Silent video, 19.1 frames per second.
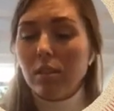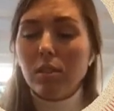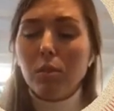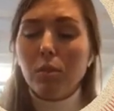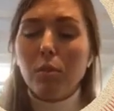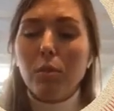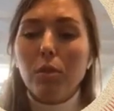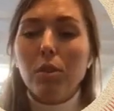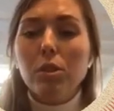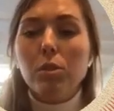The
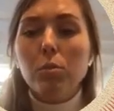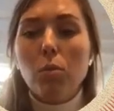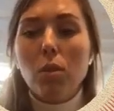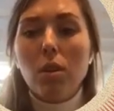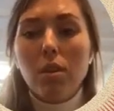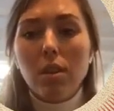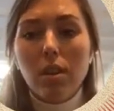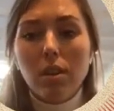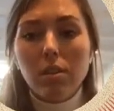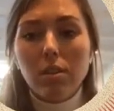first
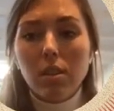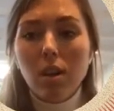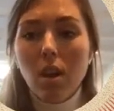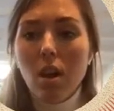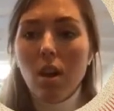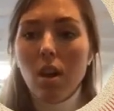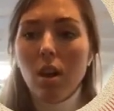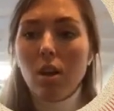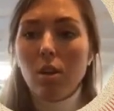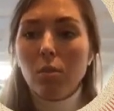one is
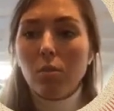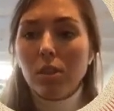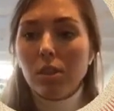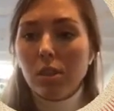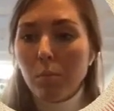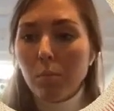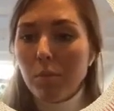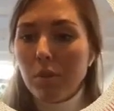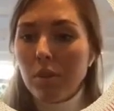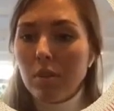the
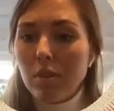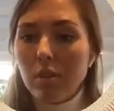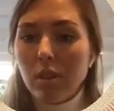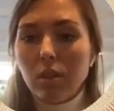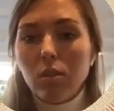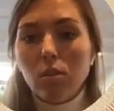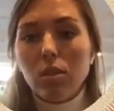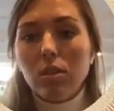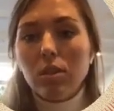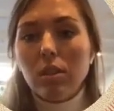recipient did
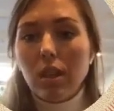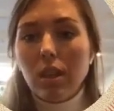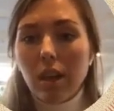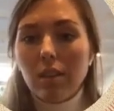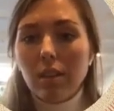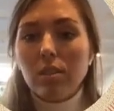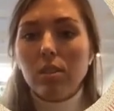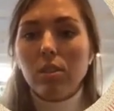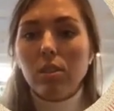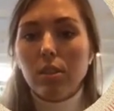not get
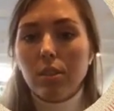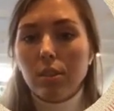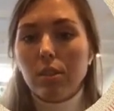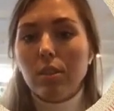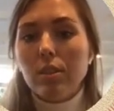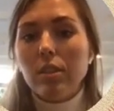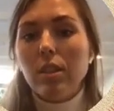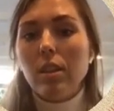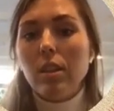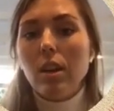
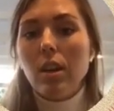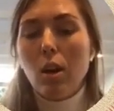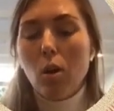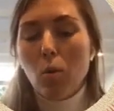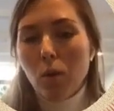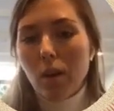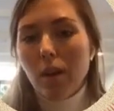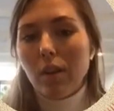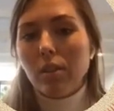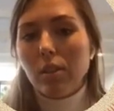security
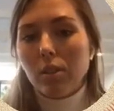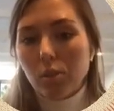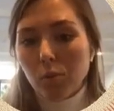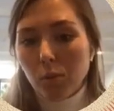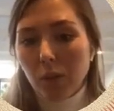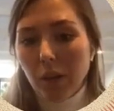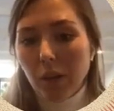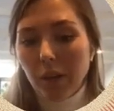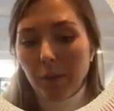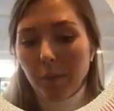awareness
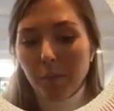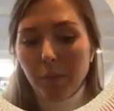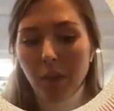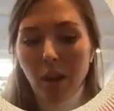training.